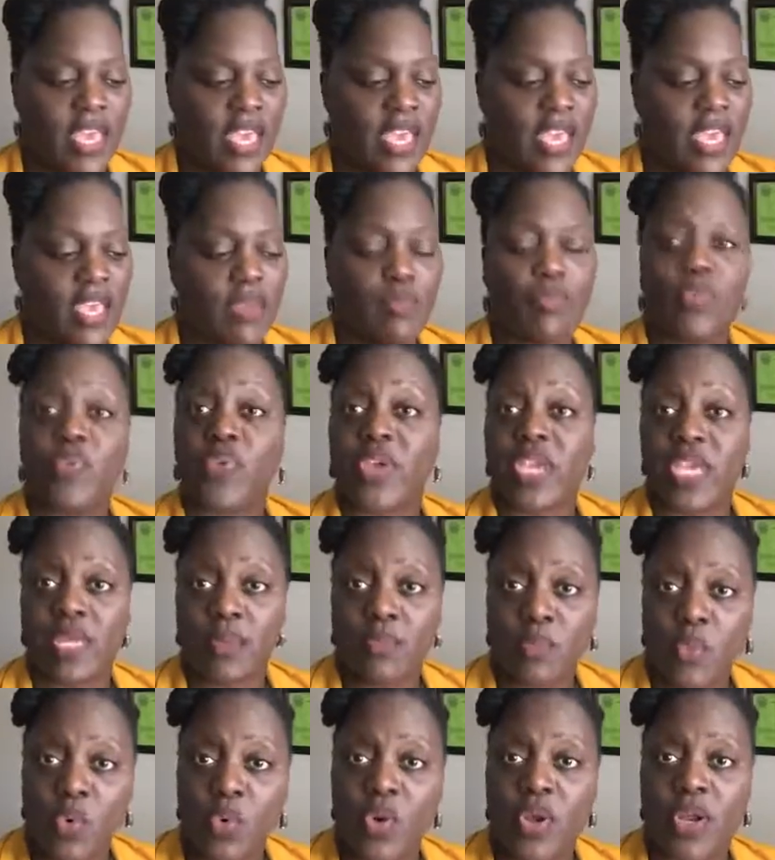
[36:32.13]
a brick and
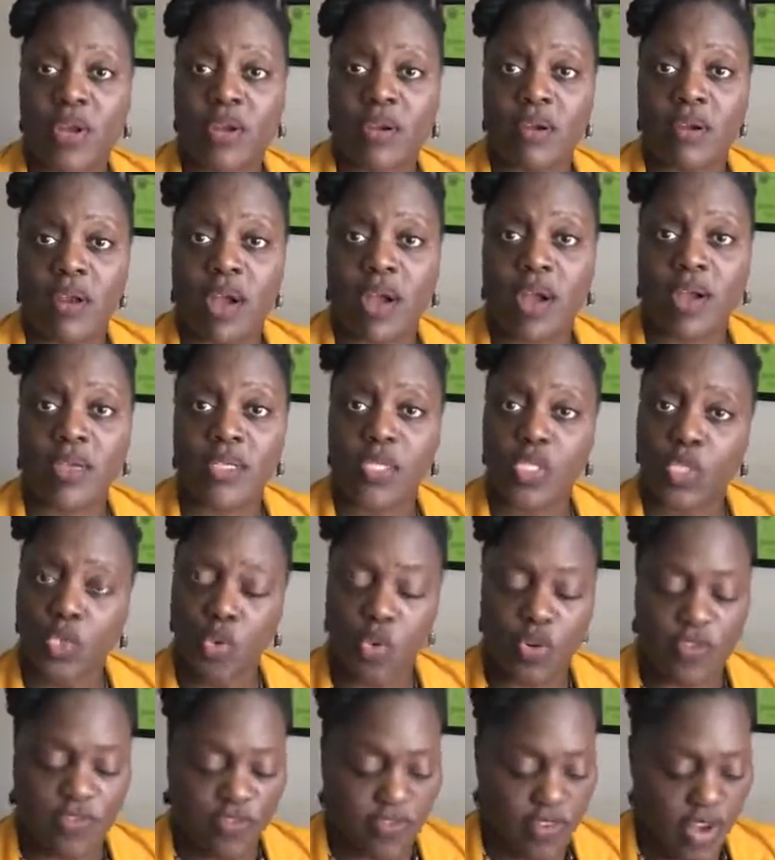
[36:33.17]
mortar
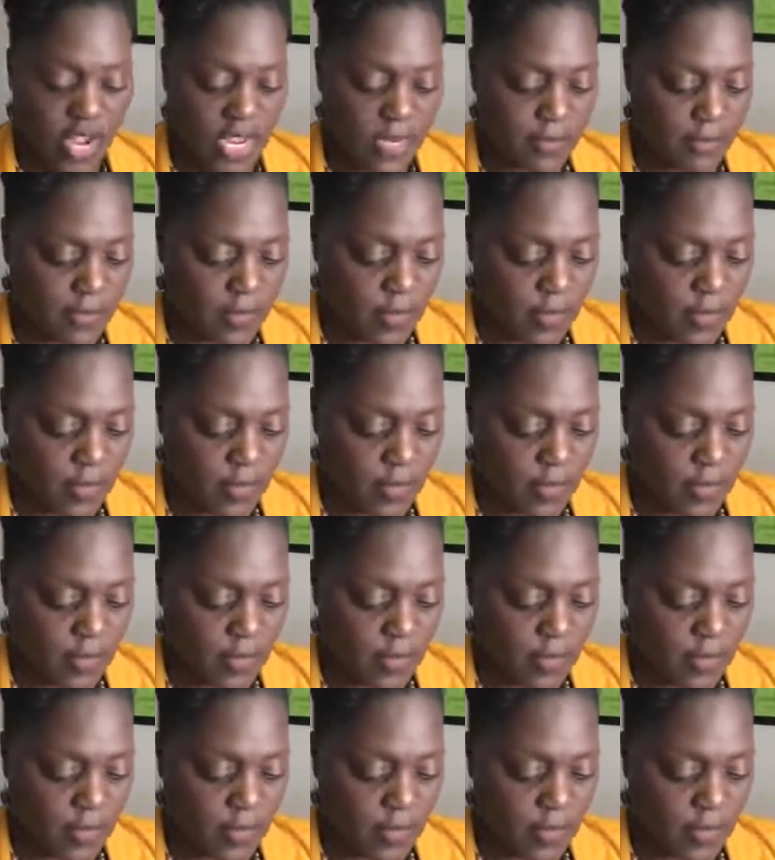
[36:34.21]
storefront.